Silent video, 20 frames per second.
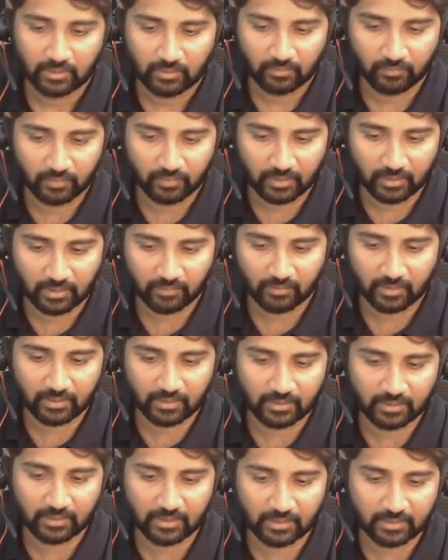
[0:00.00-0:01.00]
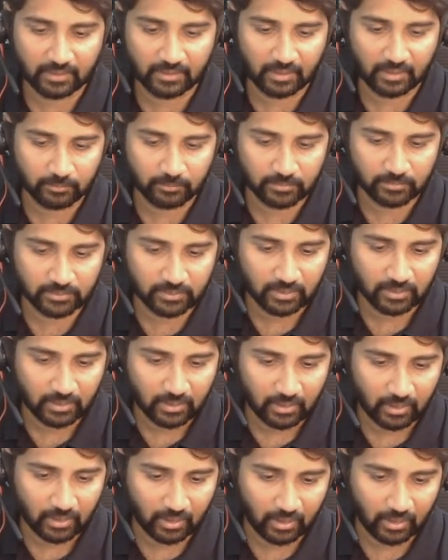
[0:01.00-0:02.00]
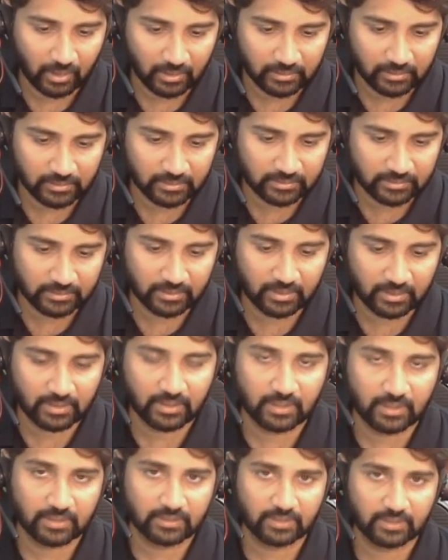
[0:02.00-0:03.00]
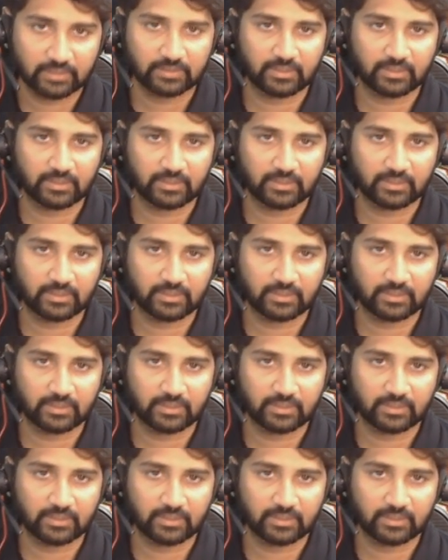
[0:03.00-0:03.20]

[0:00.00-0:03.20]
Whenever a ticket comes, all these three agents